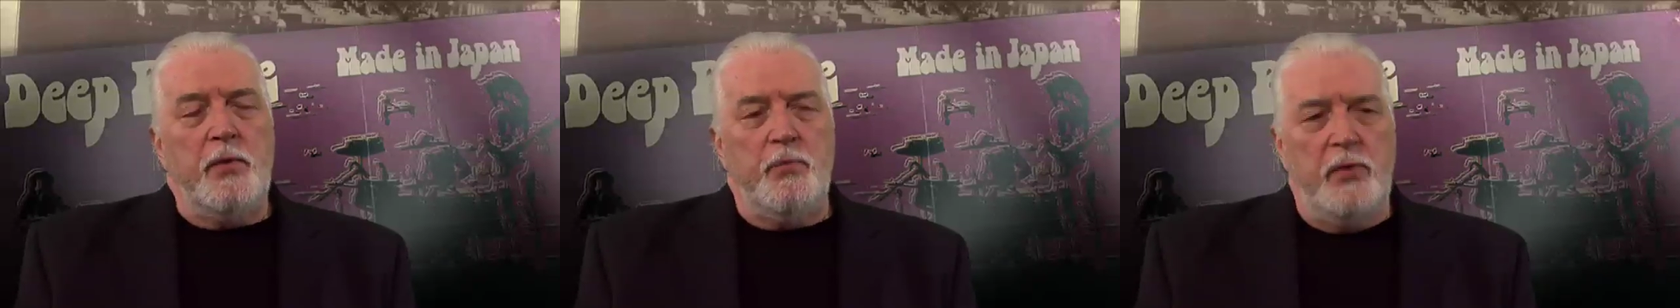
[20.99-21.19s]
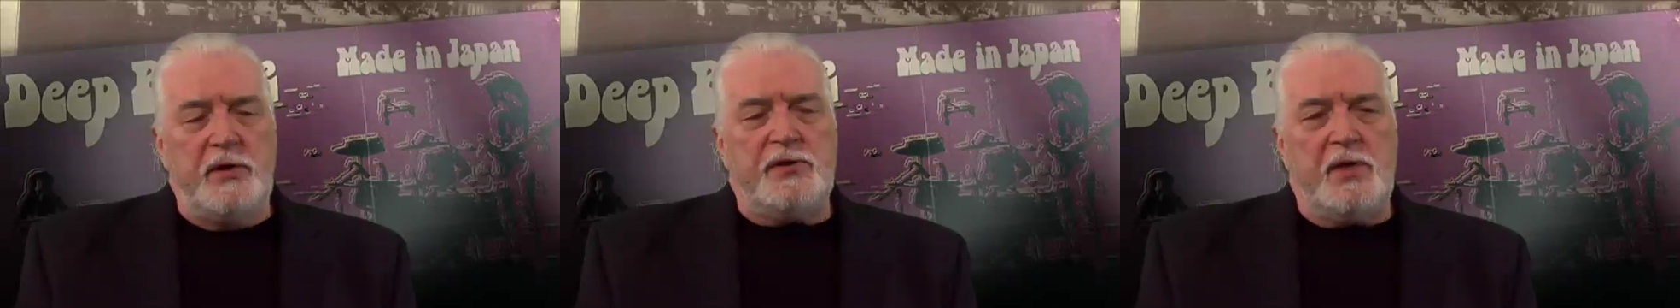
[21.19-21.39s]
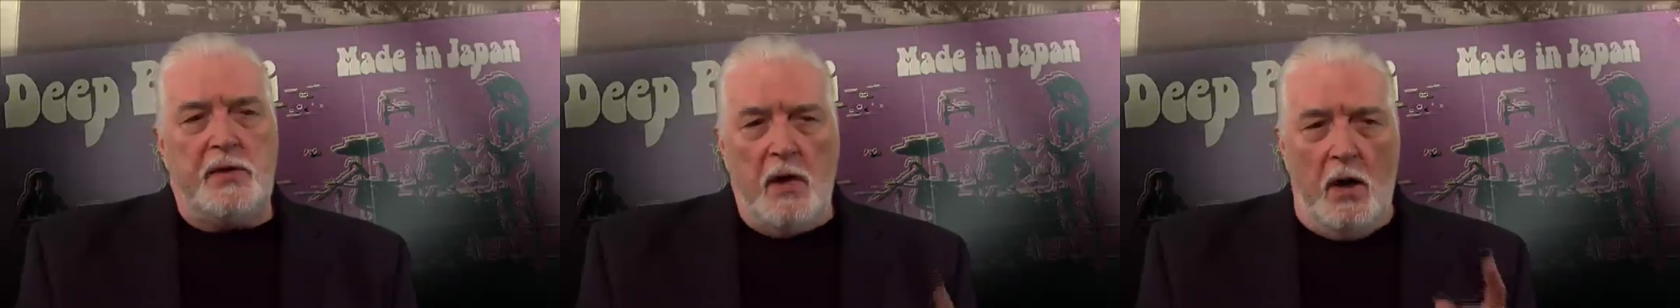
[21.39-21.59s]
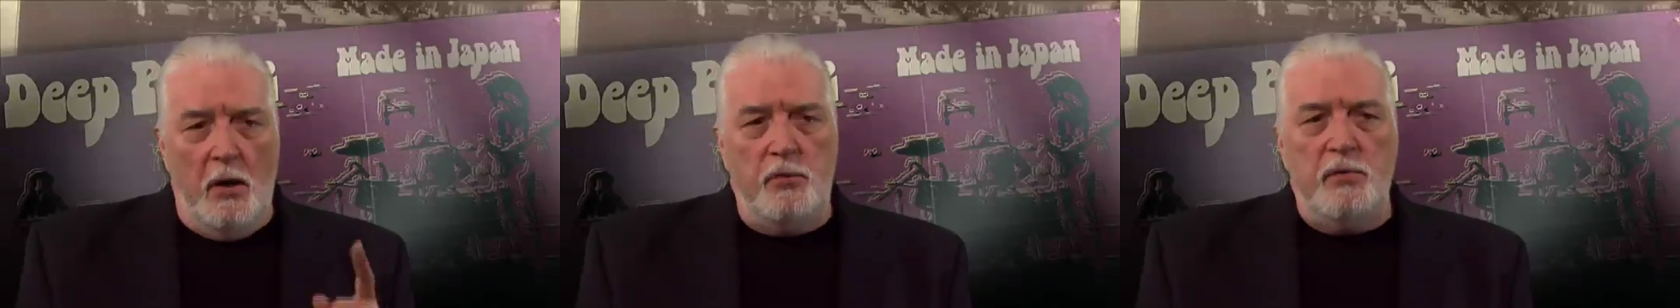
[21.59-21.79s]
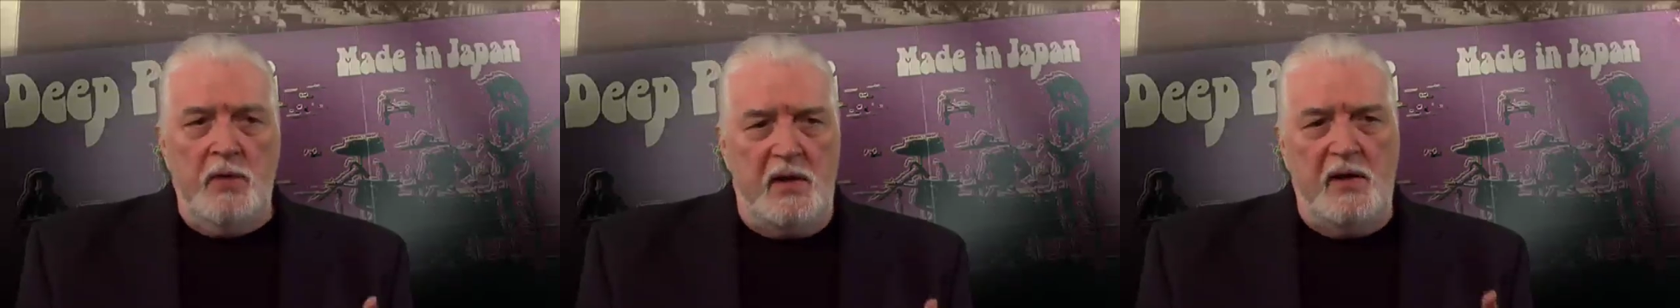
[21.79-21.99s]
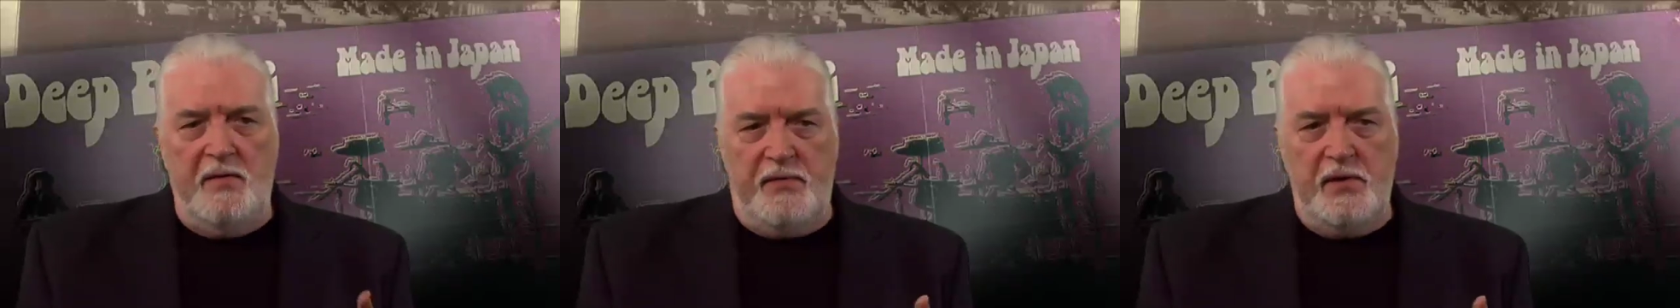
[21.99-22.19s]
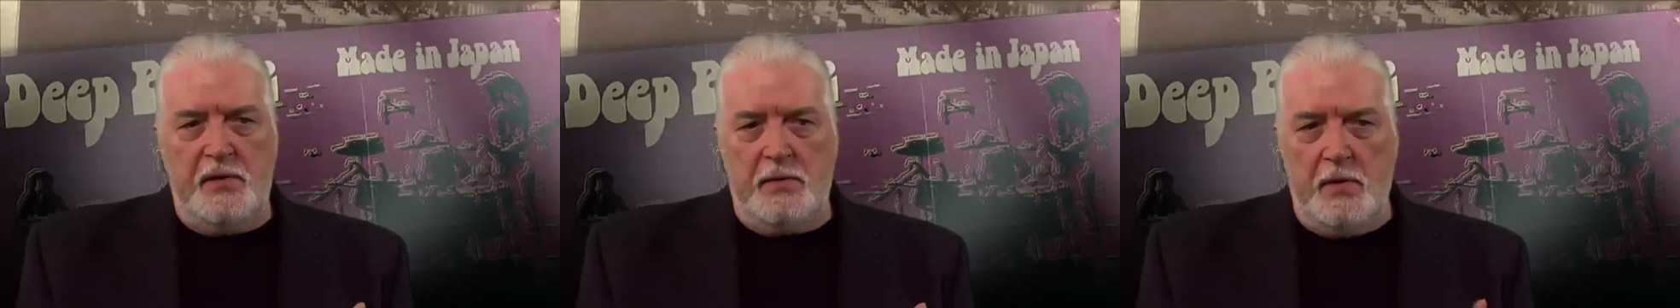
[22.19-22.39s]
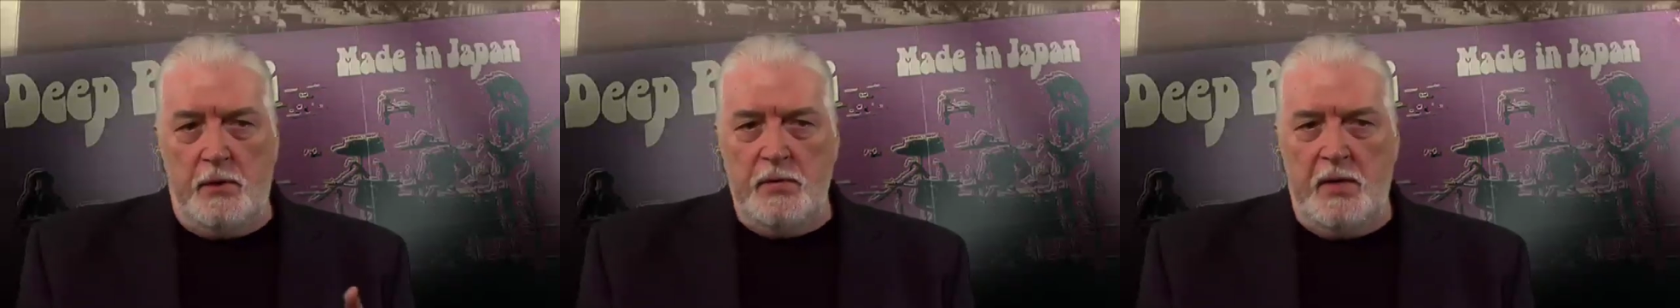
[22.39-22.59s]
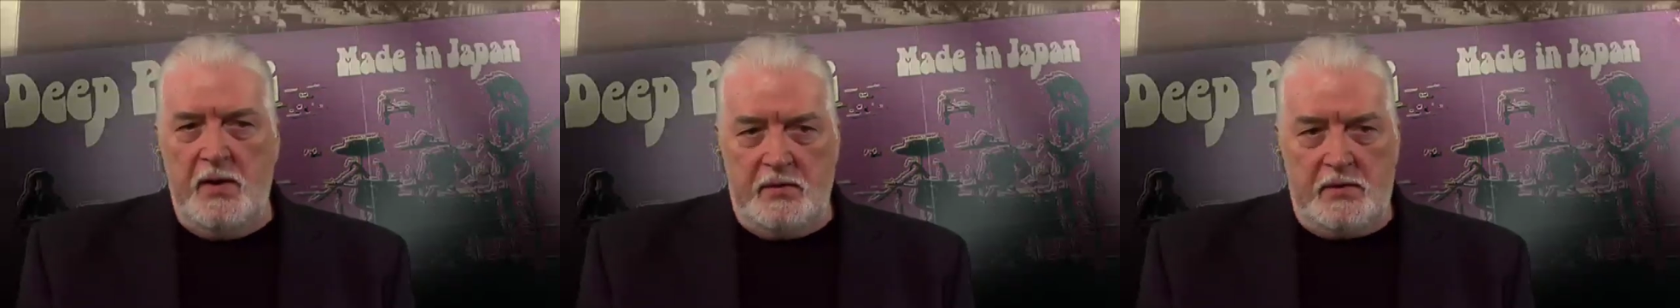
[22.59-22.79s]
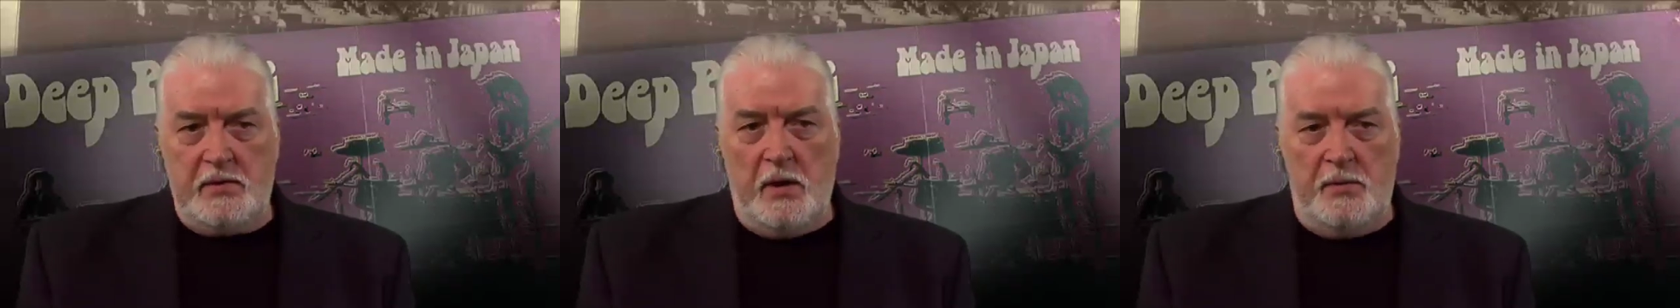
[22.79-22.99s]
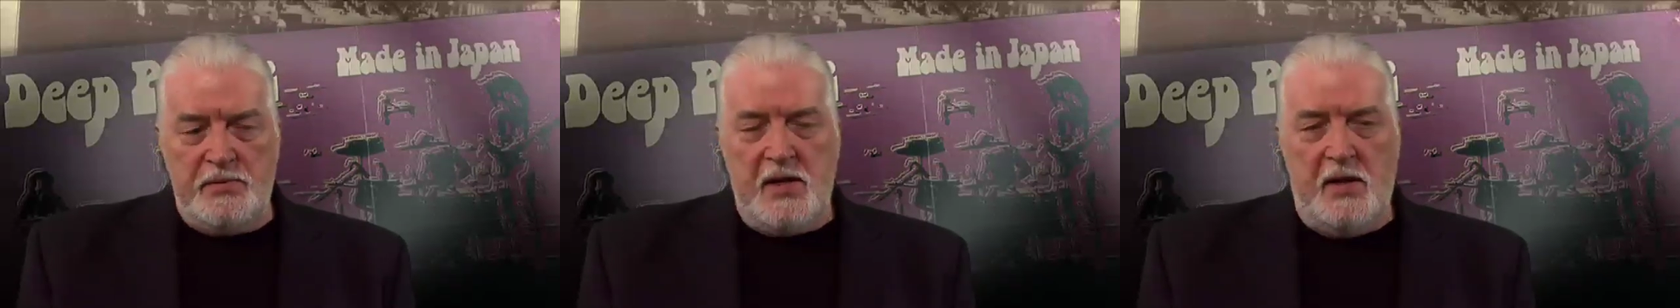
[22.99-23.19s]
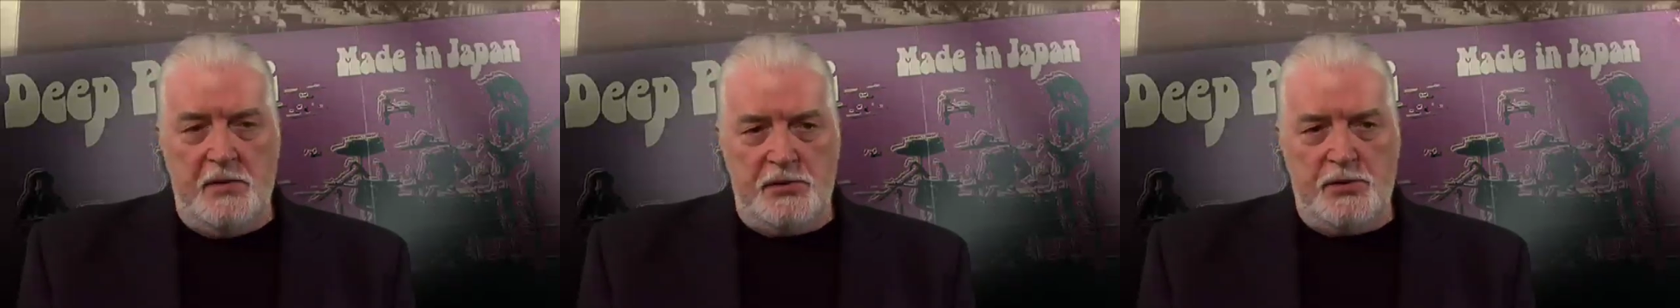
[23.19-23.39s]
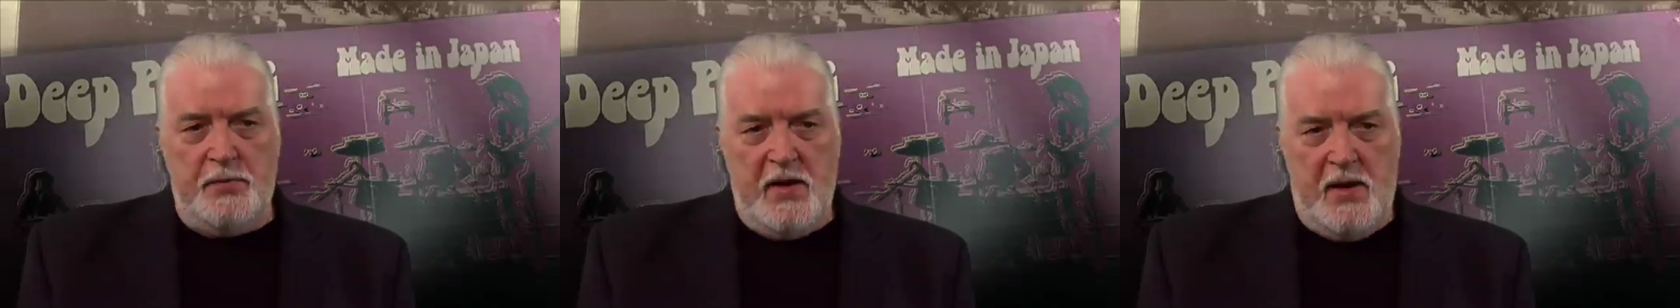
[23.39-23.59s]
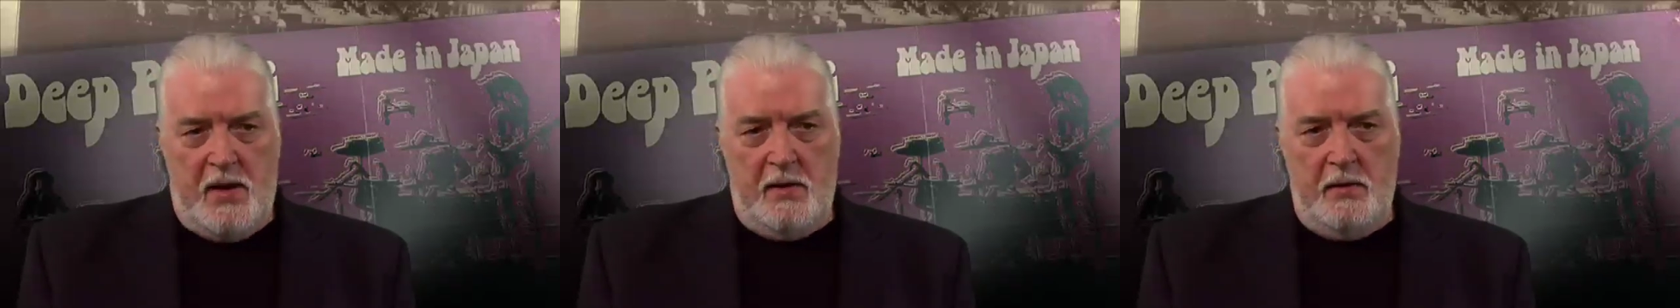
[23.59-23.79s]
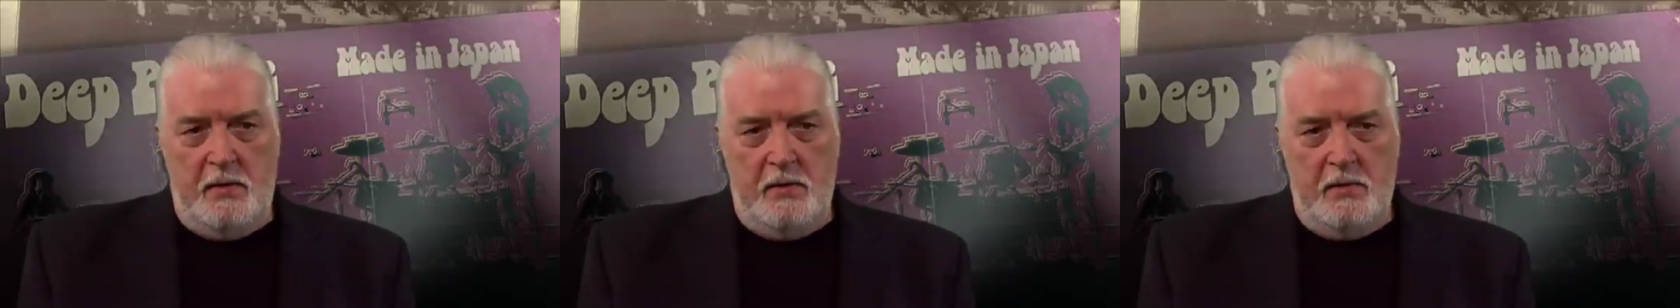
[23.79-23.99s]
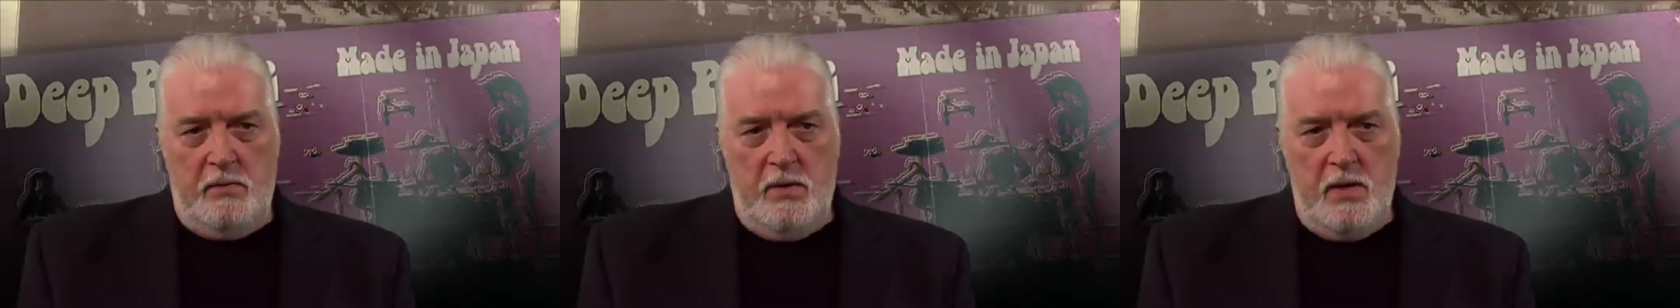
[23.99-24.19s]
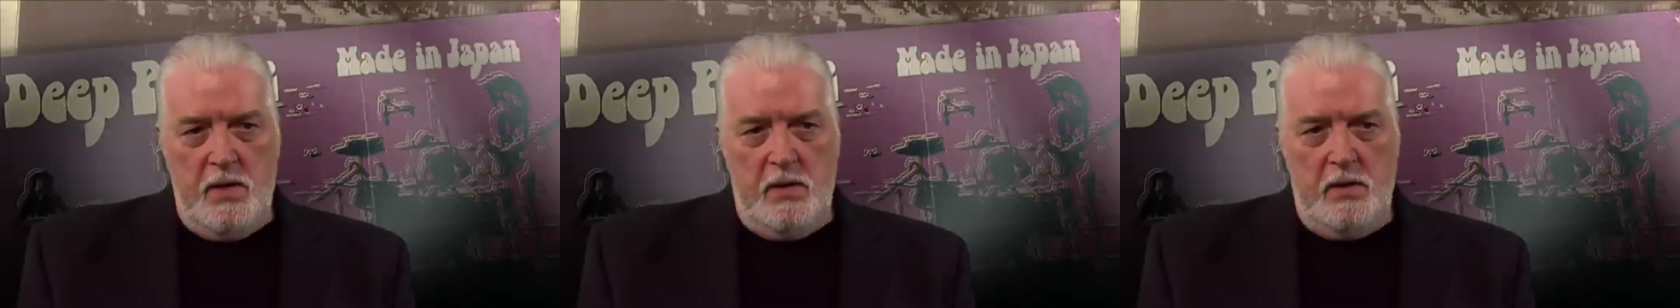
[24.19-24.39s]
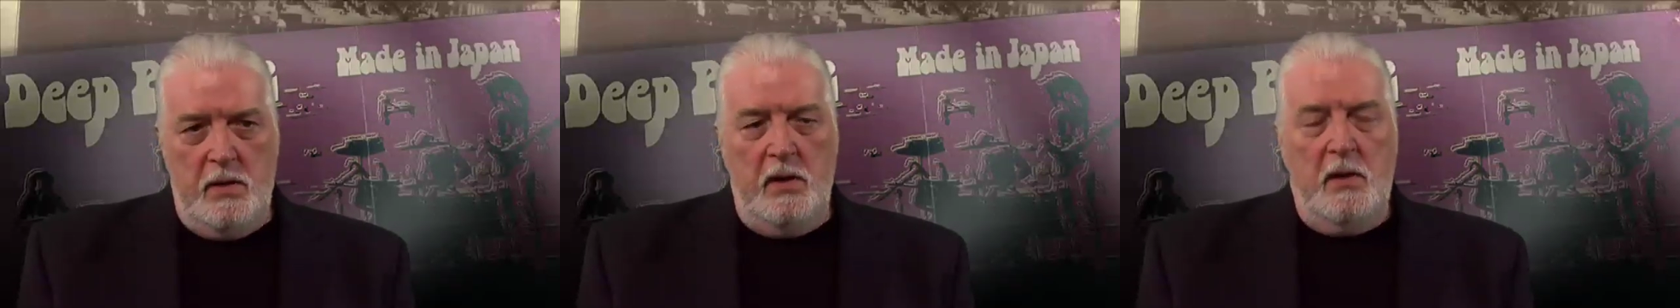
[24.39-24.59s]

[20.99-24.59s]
we said only if it only comes out in Japan, right?